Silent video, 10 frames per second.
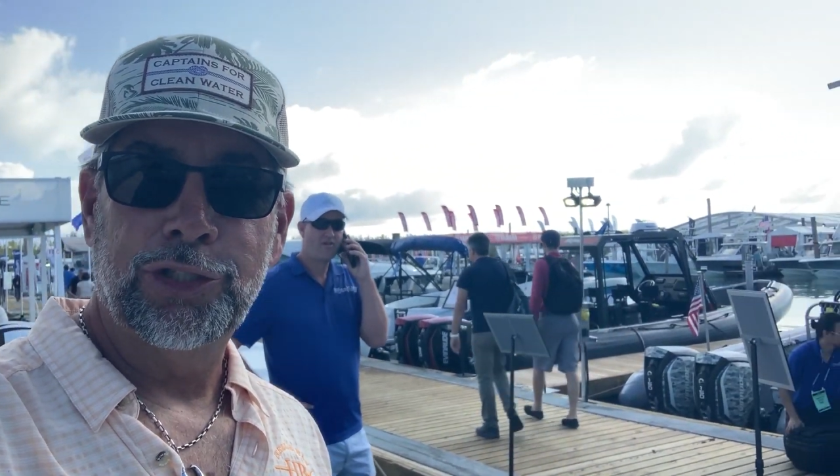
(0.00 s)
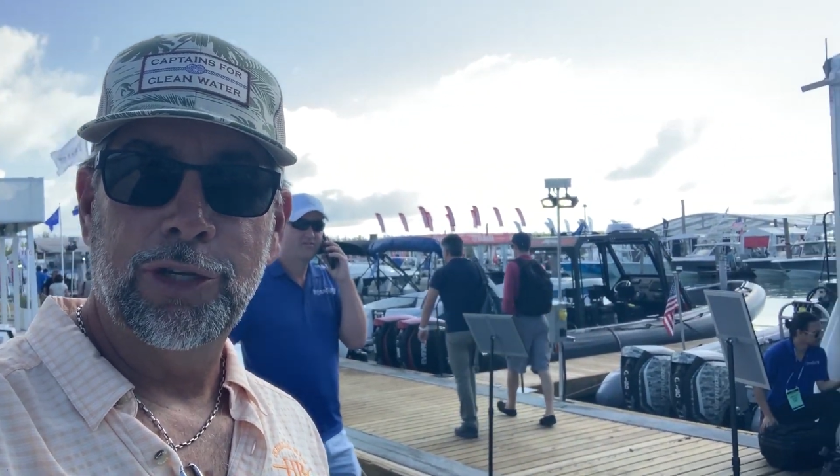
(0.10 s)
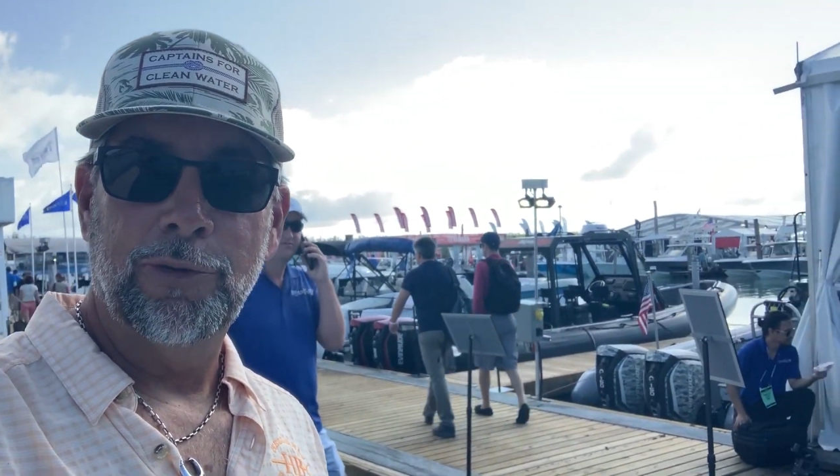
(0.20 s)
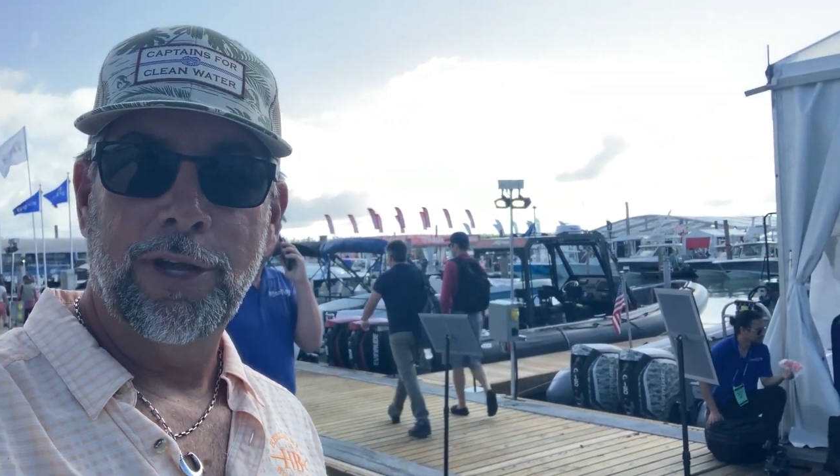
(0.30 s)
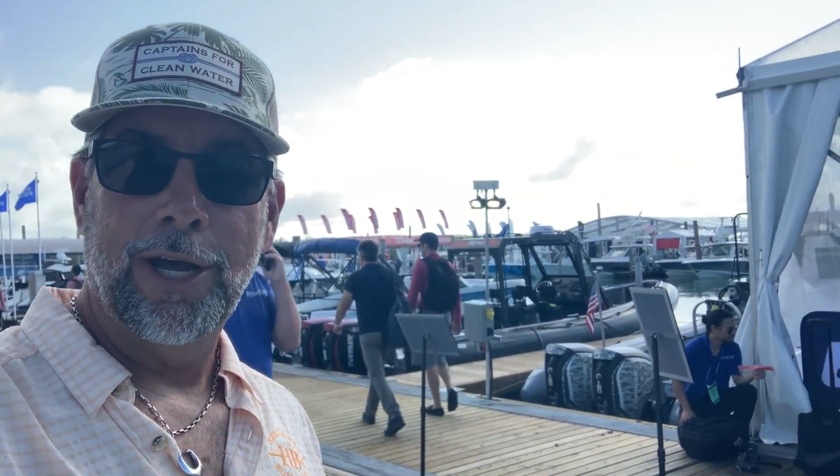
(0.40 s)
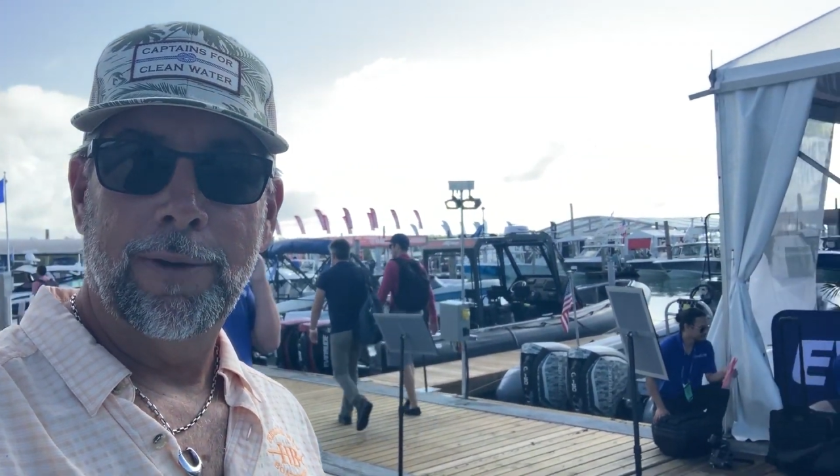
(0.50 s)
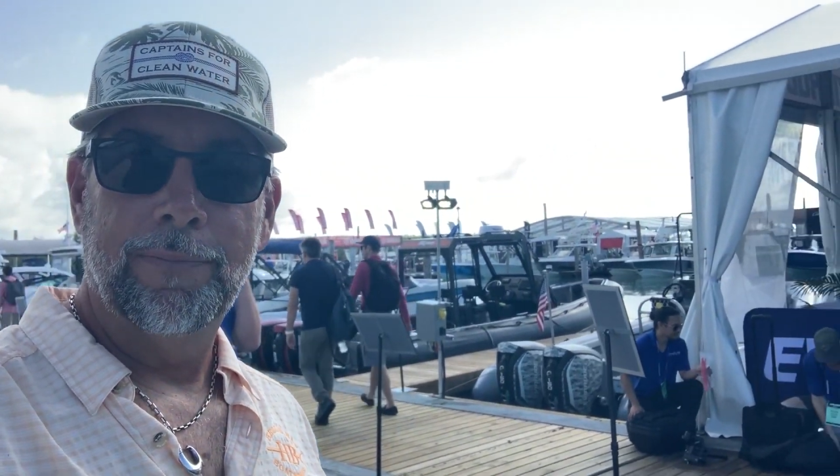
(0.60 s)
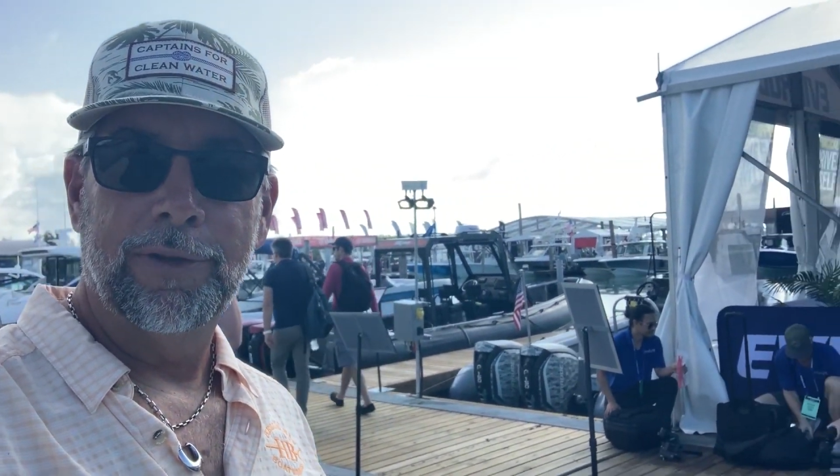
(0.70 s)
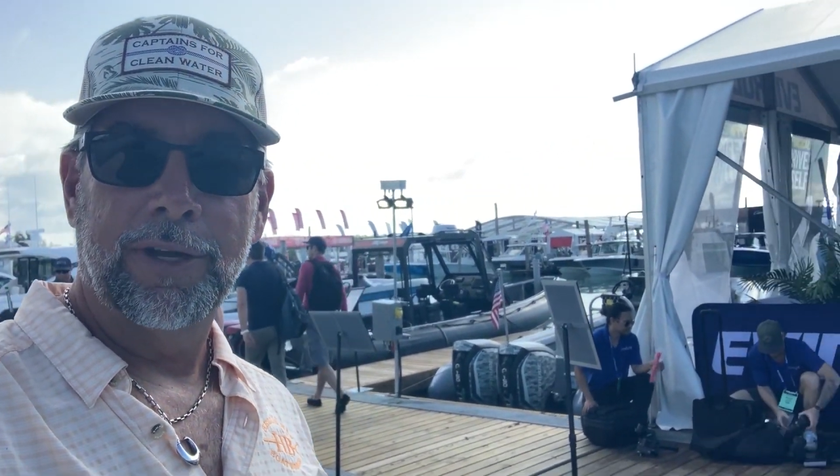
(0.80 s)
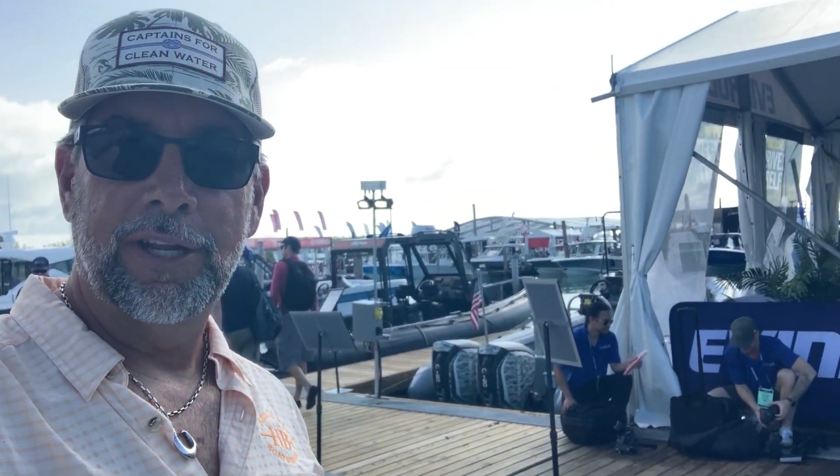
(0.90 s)
showed up.
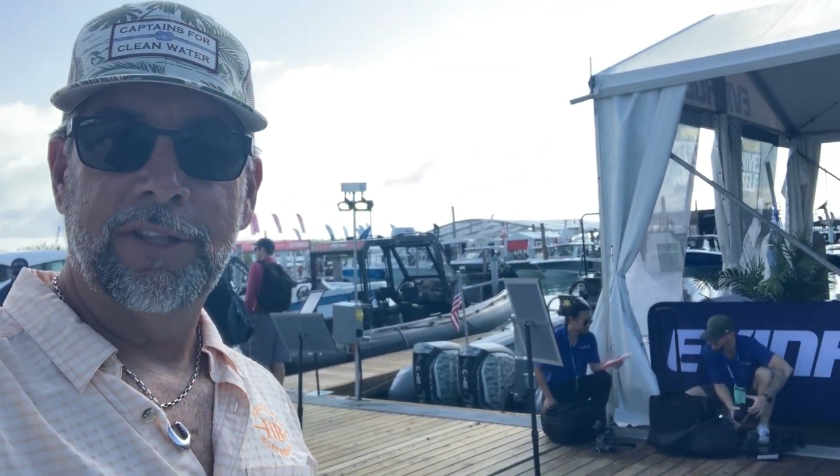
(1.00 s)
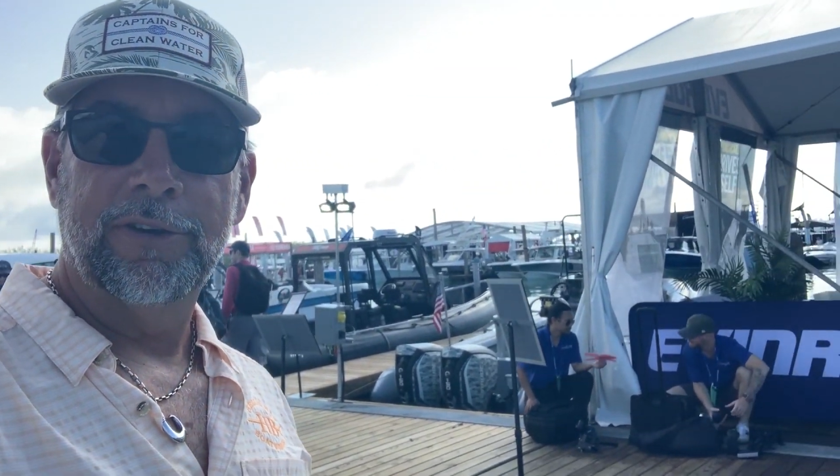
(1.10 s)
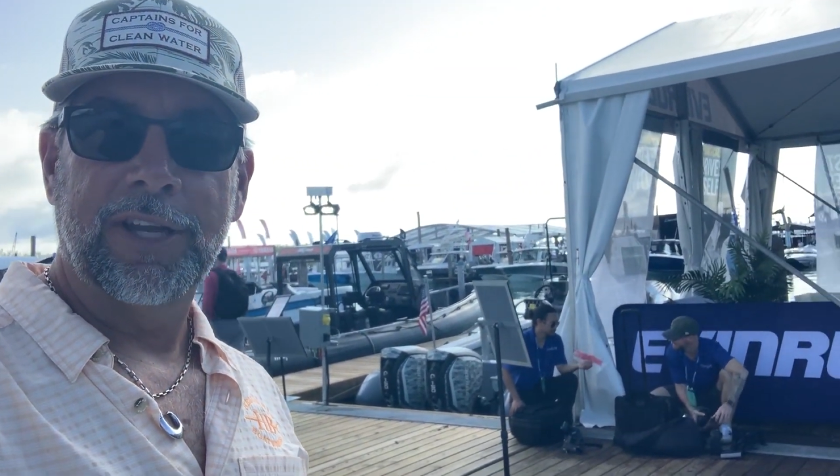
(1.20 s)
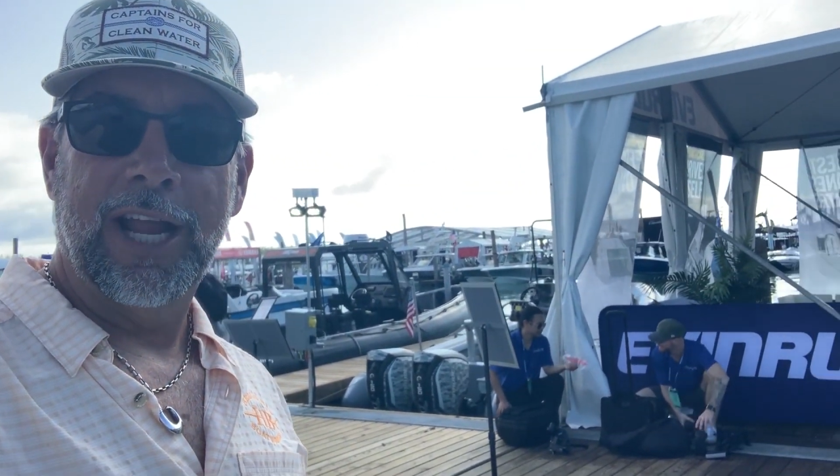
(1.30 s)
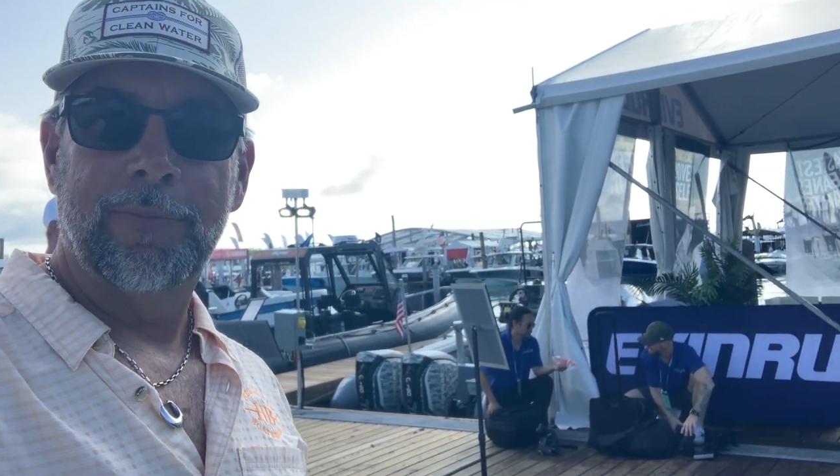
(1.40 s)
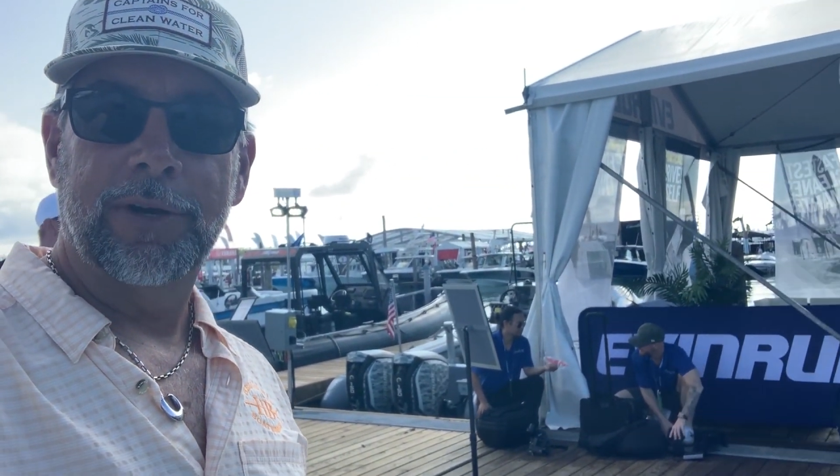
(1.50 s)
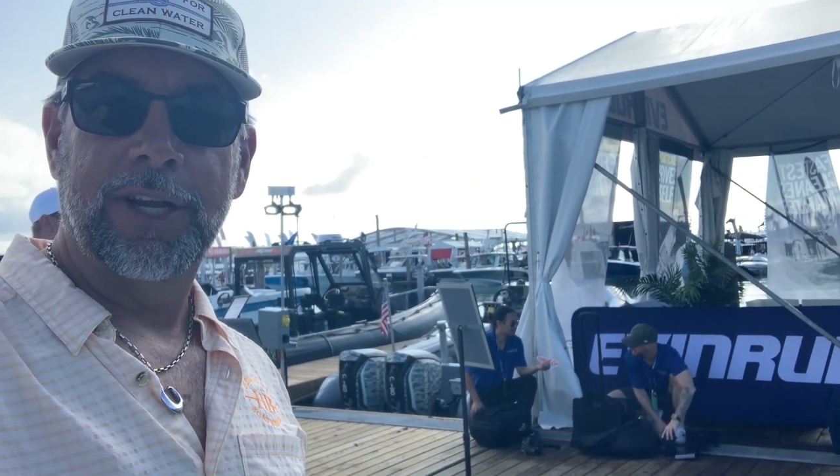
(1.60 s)
They're getting their camera